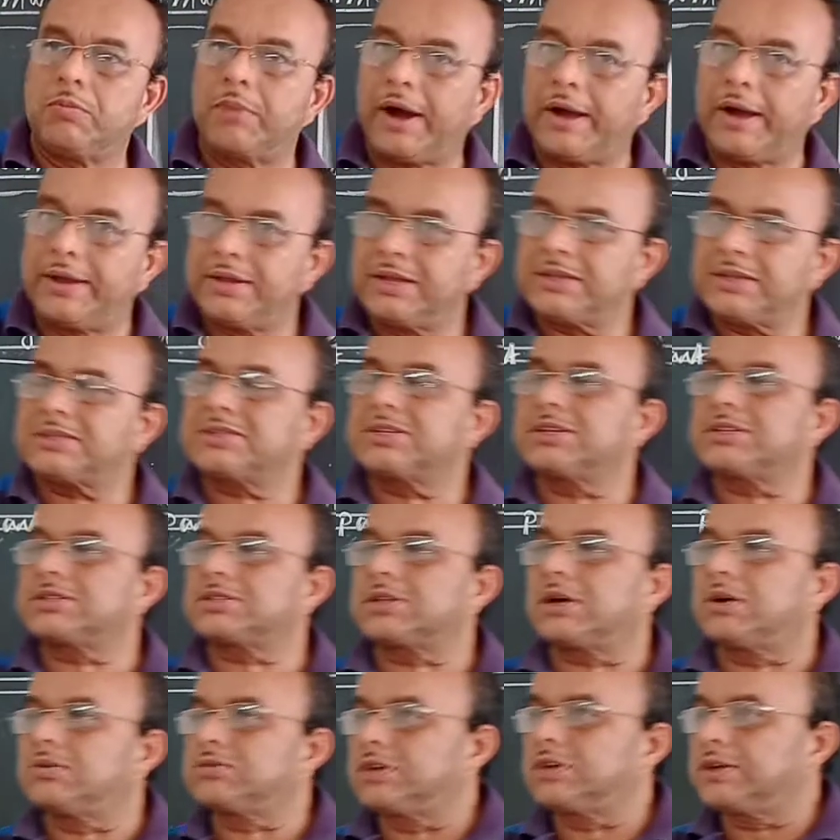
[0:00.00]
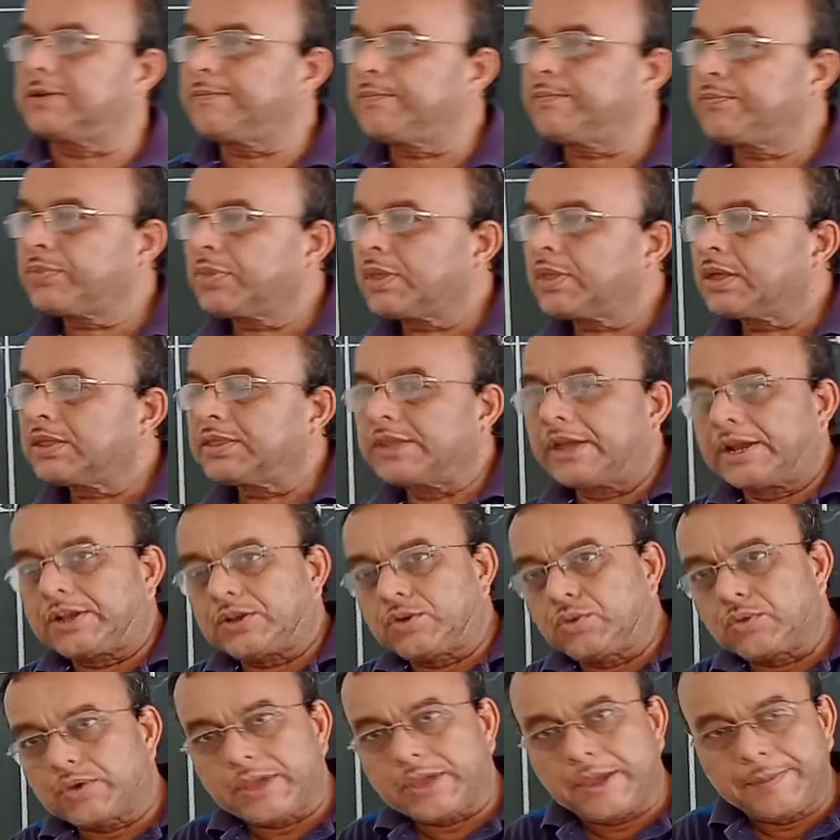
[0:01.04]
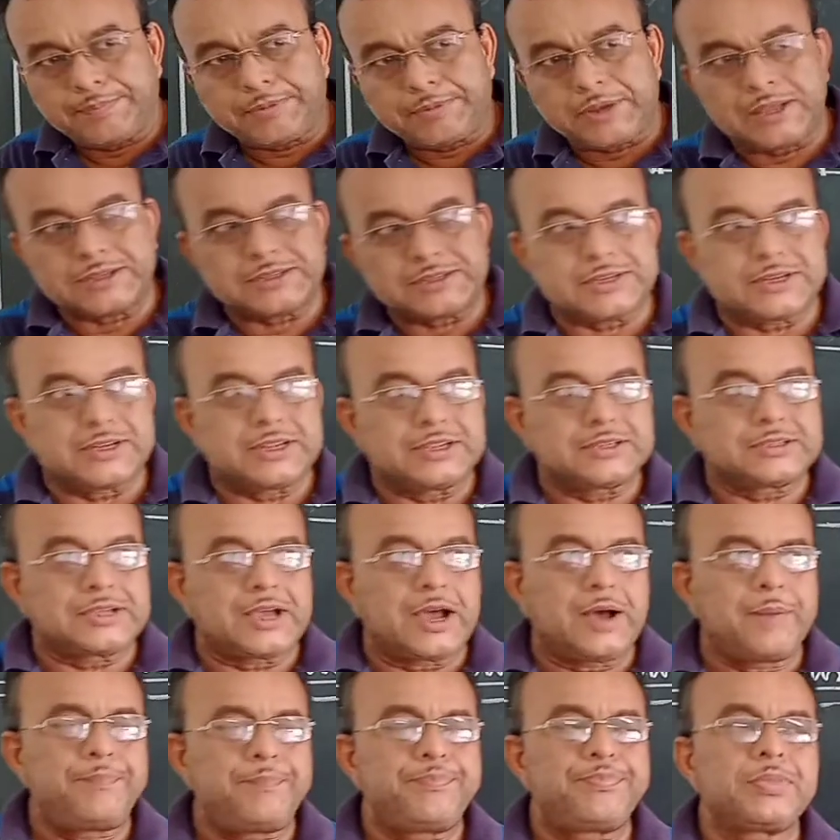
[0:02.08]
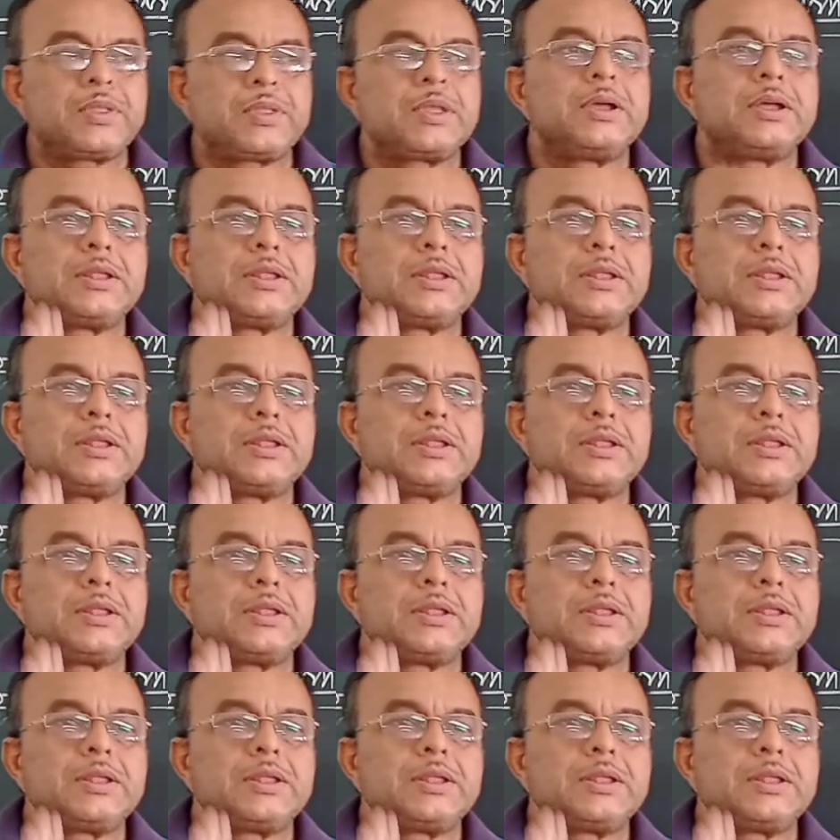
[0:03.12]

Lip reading: minus 6,000 that you keep as a reserve,